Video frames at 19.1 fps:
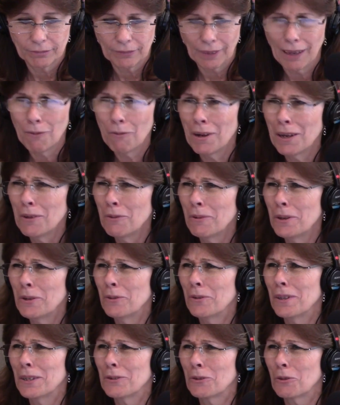Yeah, why do we
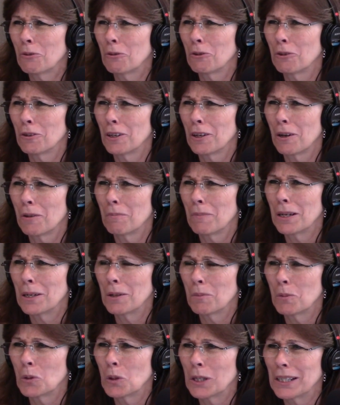do this so early on
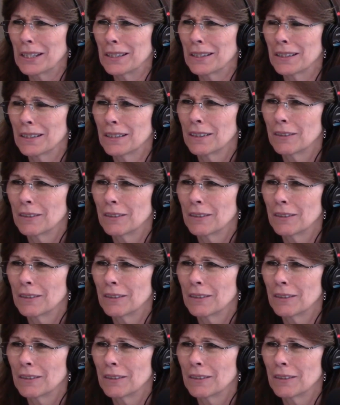Monday mornings?